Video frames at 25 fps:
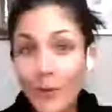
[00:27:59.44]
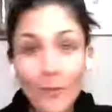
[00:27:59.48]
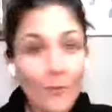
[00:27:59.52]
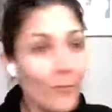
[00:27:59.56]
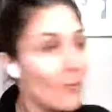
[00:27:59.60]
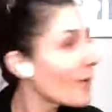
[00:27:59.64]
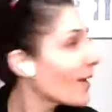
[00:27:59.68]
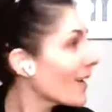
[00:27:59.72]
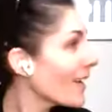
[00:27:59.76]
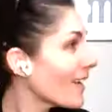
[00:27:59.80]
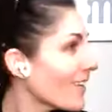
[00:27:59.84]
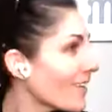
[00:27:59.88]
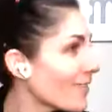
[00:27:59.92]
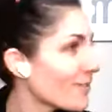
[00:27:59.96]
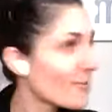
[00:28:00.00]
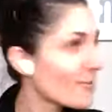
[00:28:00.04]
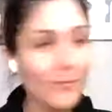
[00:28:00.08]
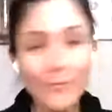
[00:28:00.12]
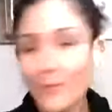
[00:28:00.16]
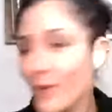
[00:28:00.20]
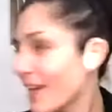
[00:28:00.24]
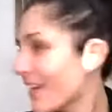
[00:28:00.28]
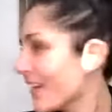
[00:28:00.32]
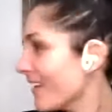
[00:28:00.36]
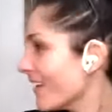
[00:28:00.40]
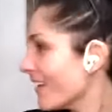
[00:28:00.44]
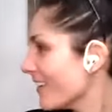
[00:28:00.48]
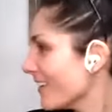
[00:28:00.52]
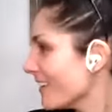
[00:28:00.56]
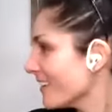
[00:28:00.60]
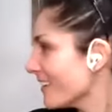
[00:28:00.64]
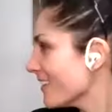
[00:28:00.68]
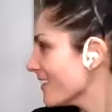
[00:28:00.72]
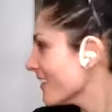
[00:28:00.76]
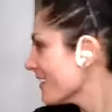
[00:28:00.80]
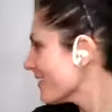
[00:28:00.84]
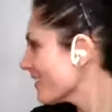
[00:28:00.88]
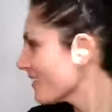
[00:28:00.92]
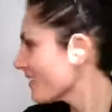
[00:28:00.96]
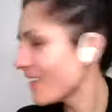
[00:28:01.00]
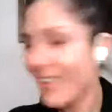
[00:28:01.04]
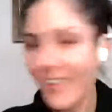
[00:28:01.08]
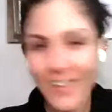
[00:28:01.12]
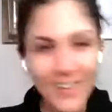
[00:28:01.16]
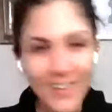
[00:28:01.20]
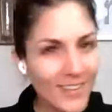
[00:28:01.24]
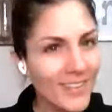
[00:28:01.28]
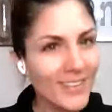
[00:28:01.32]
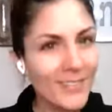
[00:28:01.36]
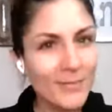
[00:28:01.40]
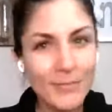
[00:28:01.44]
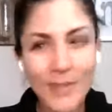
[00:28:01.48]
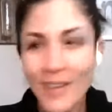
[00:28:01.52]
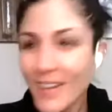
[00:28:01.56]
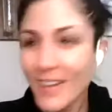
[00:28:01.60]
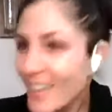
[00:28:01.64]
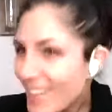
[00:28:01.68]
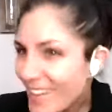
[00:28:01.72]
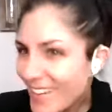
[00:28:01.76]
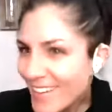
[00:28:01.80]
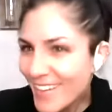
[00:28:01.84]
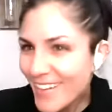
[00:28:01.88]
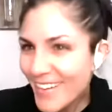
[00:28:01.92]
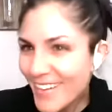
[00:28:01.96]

Well, where, where, Mindy?